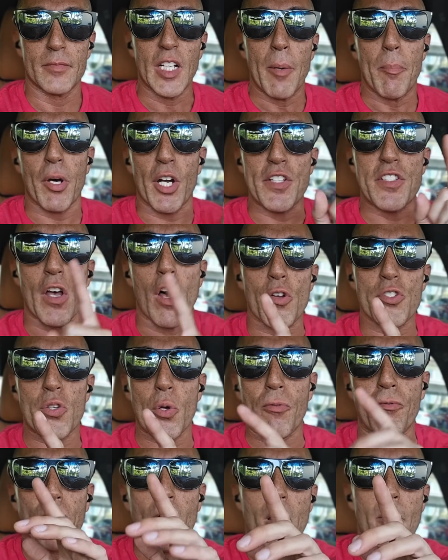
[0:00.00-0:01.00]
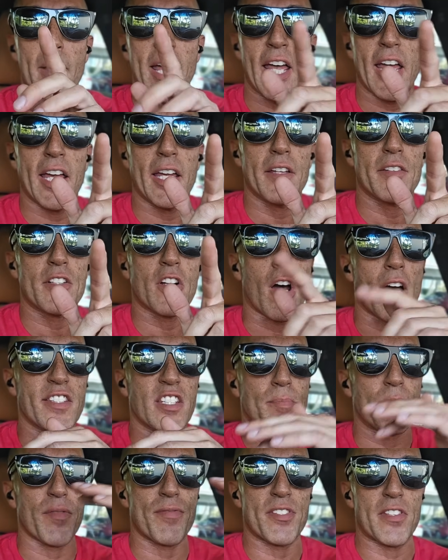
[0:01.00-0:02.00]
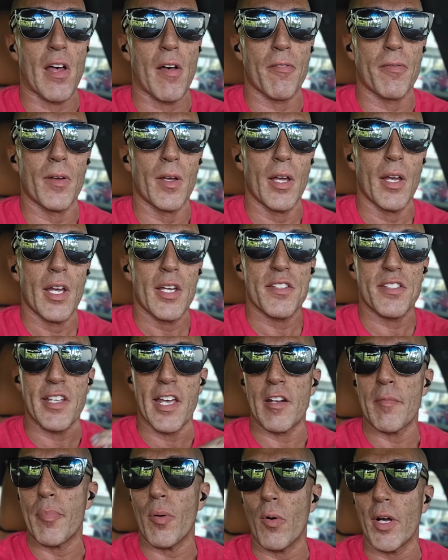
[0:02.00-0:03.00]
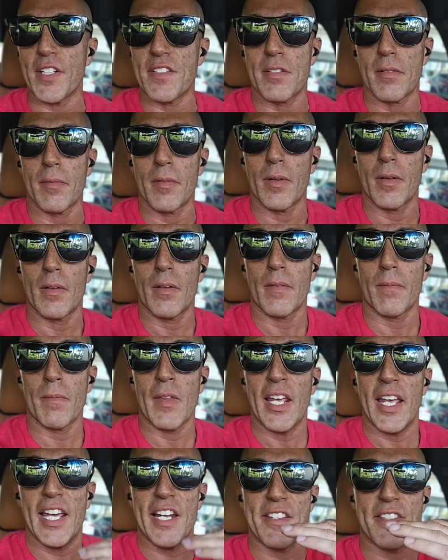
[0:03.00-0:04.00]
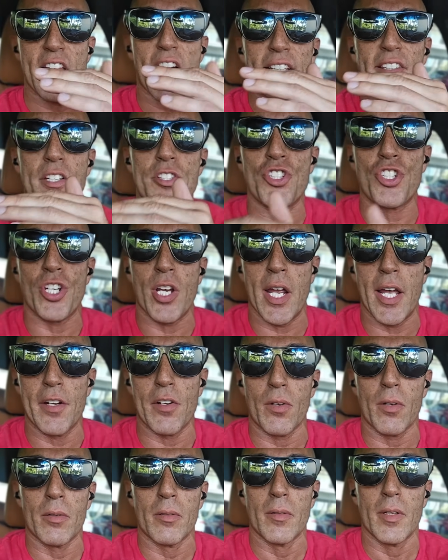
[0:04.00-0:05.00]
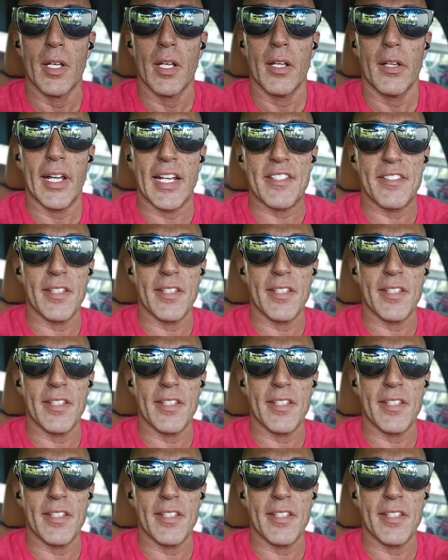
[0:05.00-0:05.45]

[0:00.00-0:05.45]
But it's also from a concept of self standpoint. It is not the channel, it's